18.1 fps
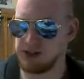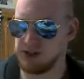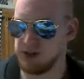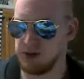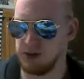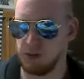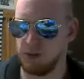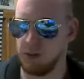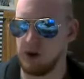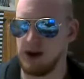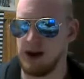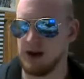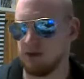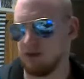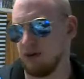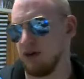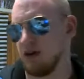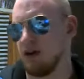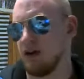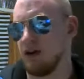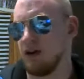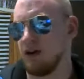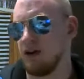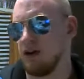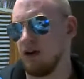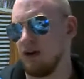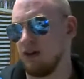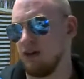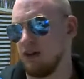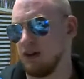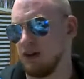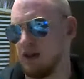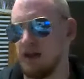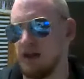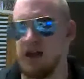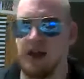or whatever, then
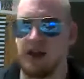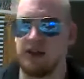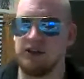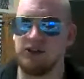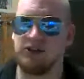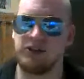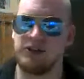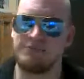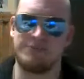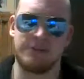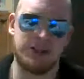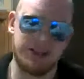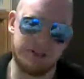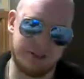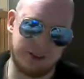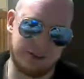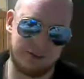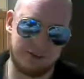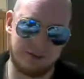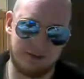yeah, you shouldn't believe it.